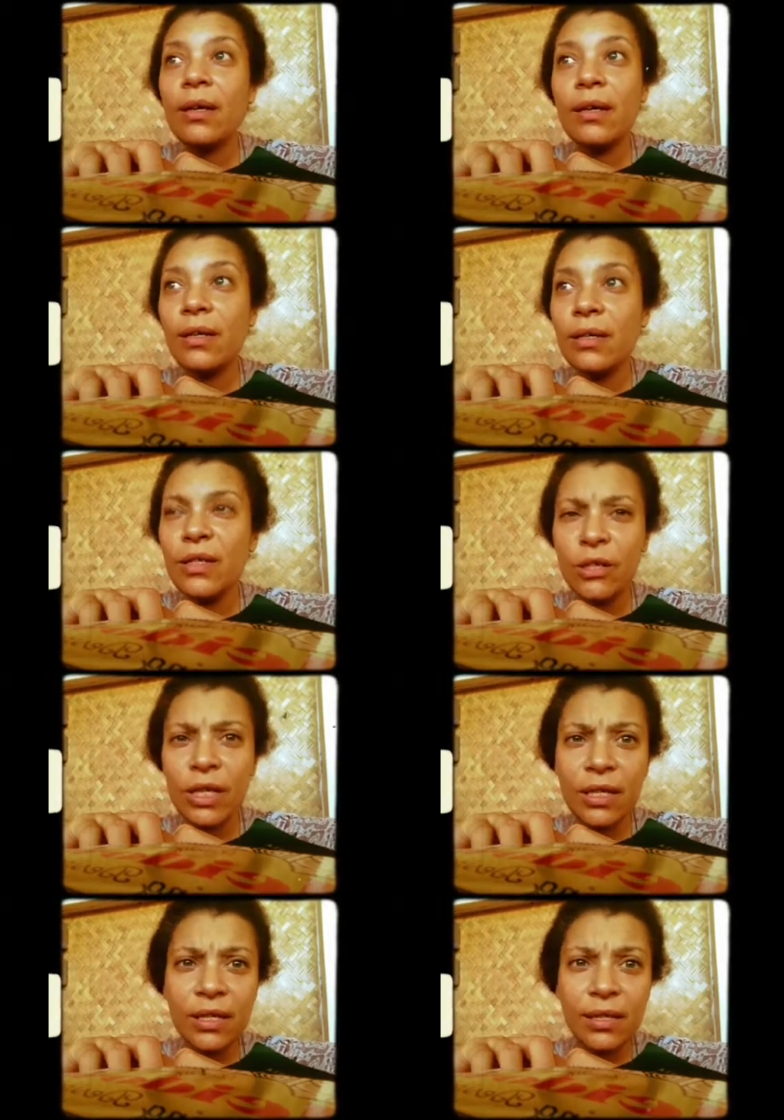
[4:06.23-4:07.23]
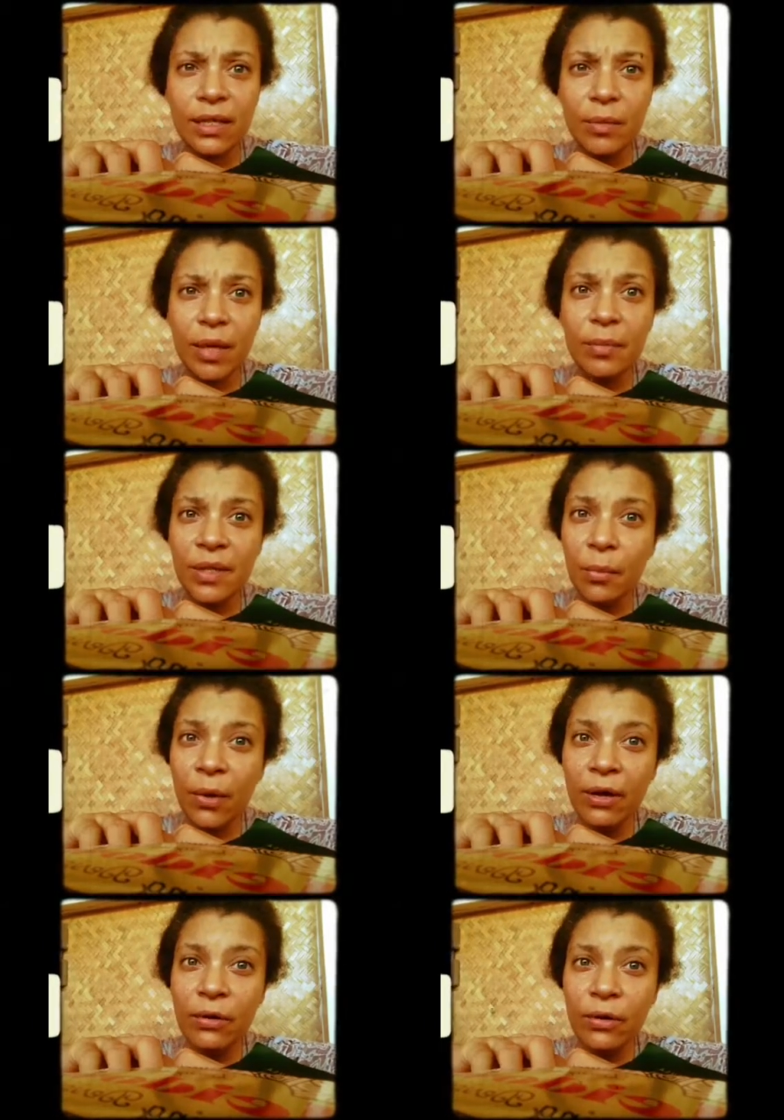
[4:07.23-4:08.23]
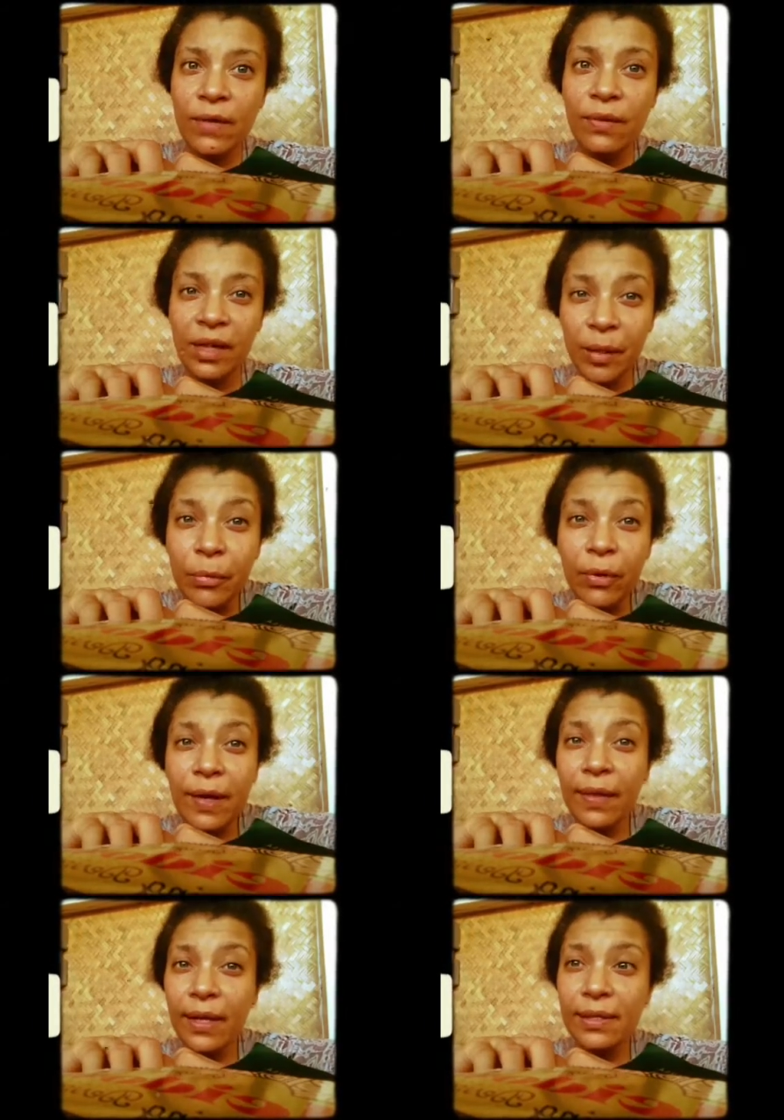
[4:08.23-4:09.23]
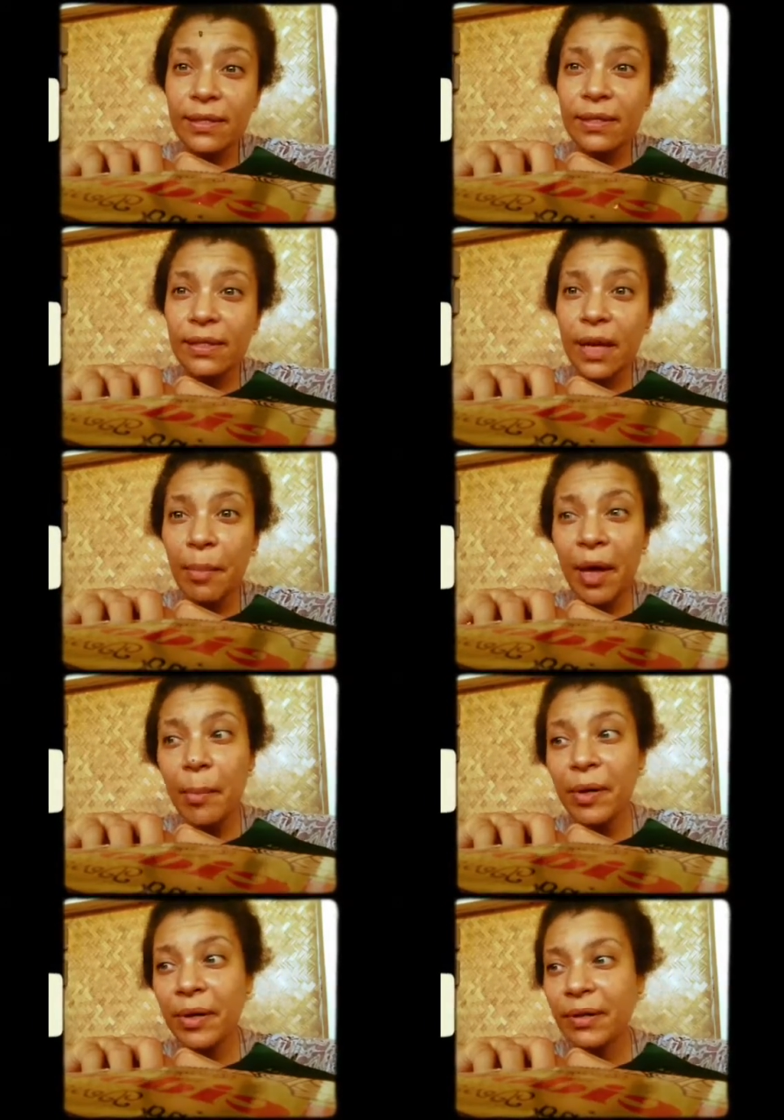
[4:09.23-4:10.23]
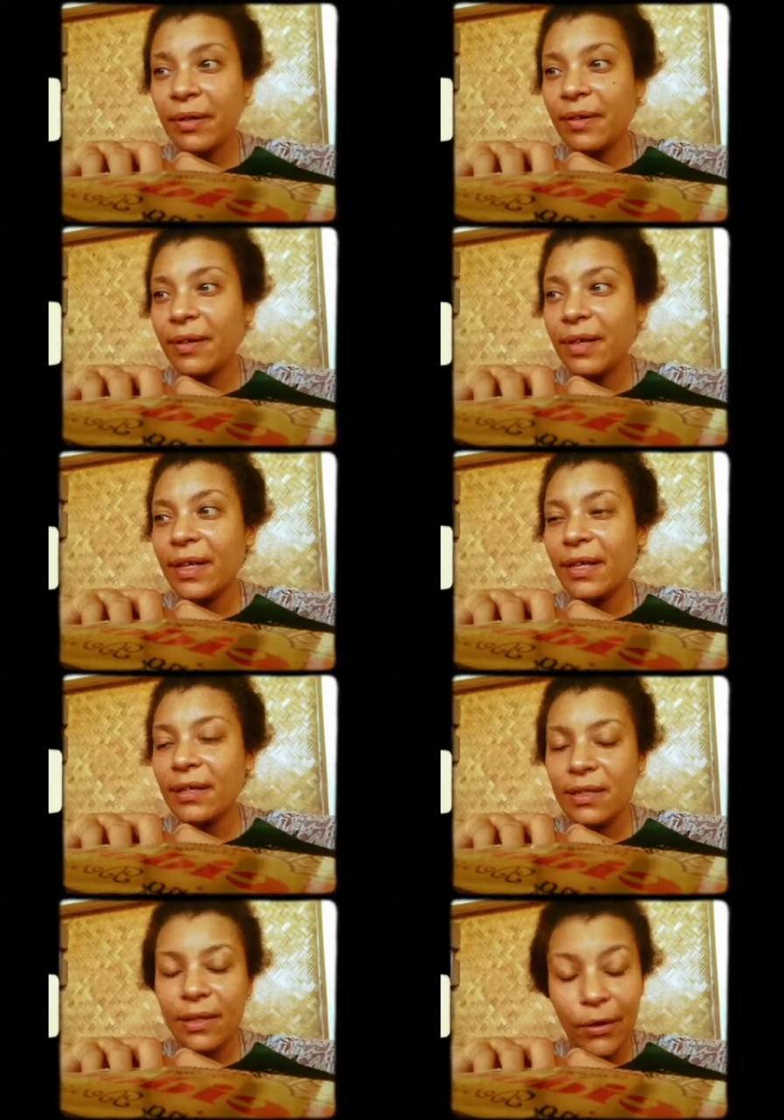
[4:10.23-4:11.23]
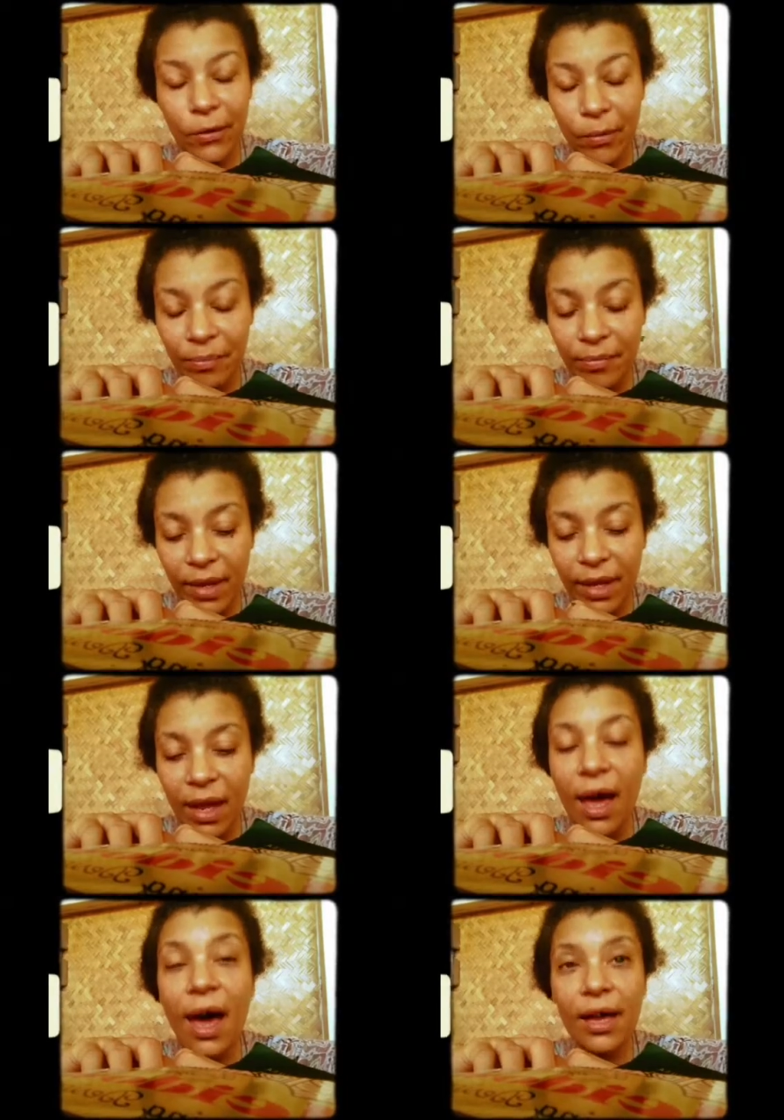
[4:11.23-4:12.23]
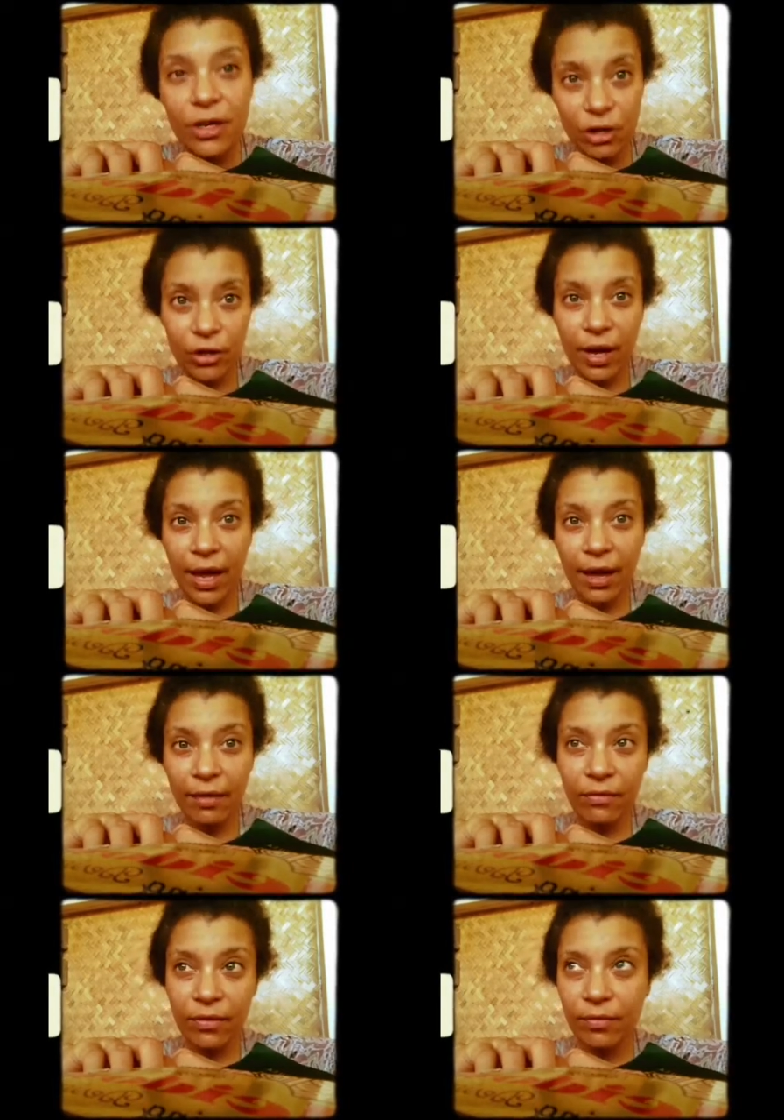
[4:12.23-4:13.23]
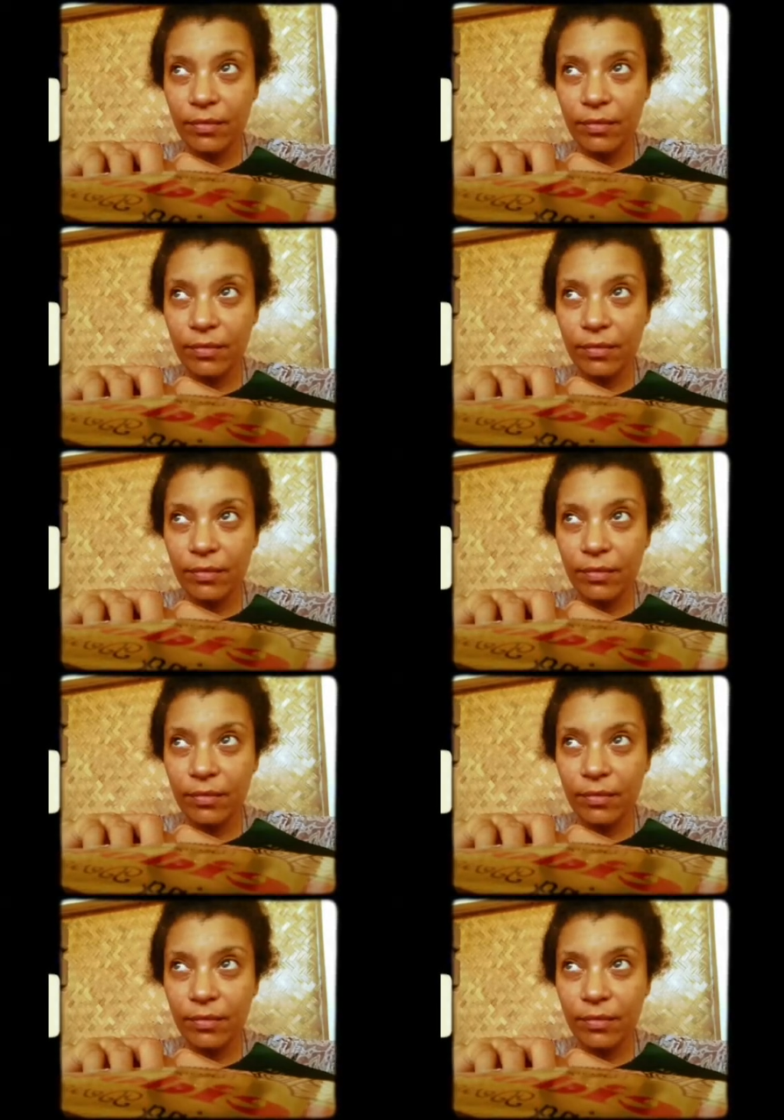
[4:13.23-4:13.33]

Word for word: Do you need to step up somewhere or even upgrade that step up? So, I sure have.